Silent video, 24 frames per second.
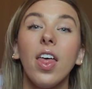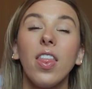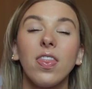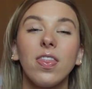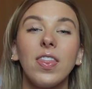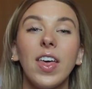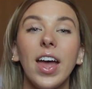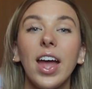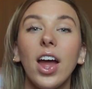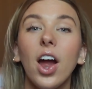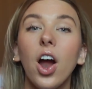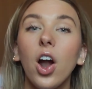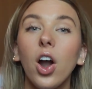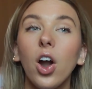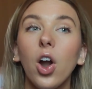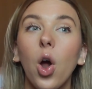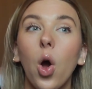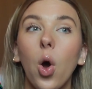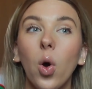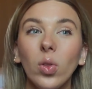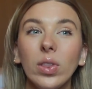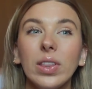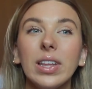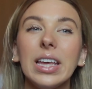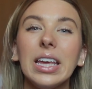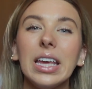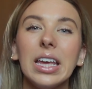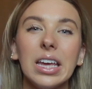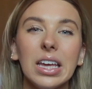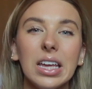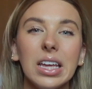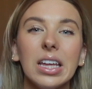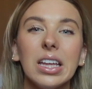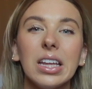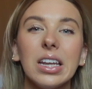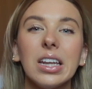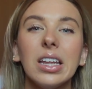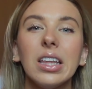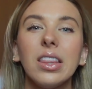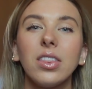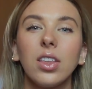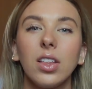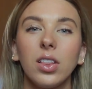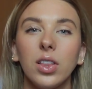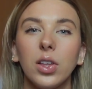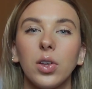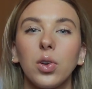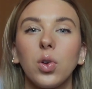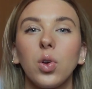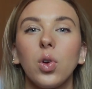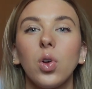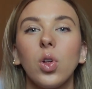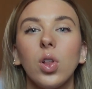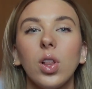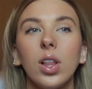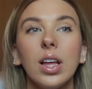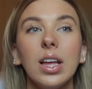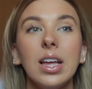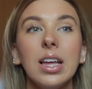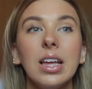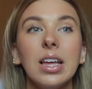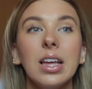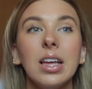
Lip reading: they are only in the little